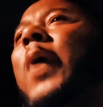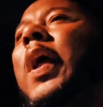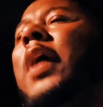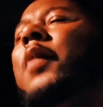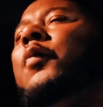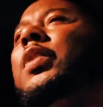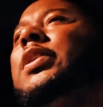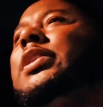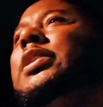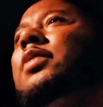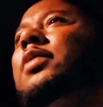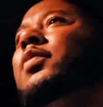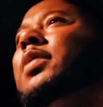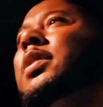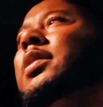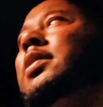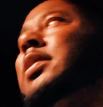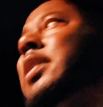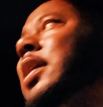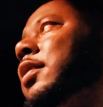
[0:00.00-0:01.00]
And what she
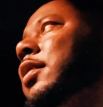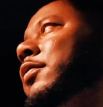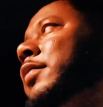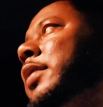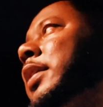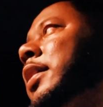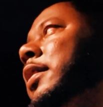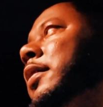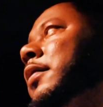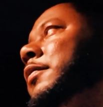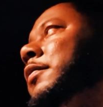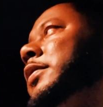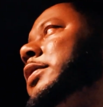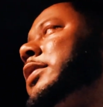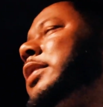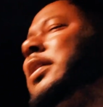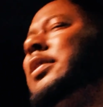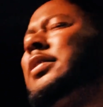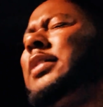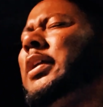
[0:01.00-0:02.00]
wouldn't tolerate,
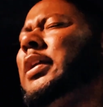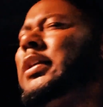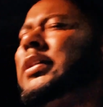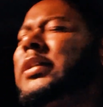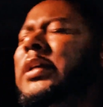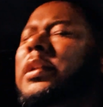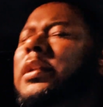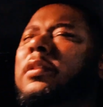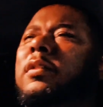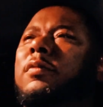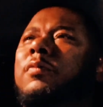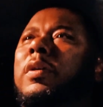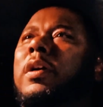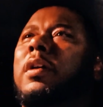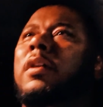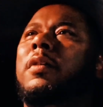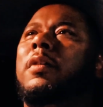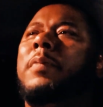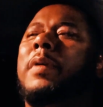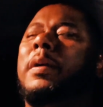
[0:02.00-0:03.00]
which, you know, she didn't say nothing
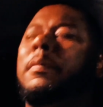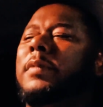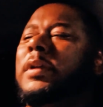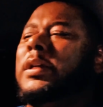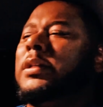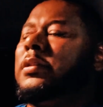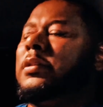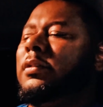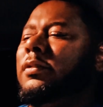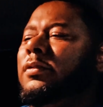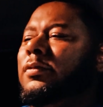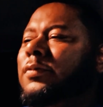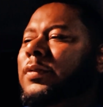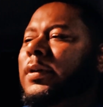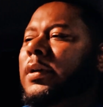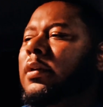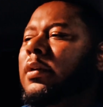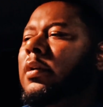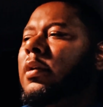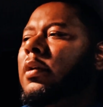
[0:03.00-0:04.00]
wrong, but I'm listening
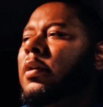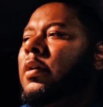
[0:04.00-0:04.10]
to it.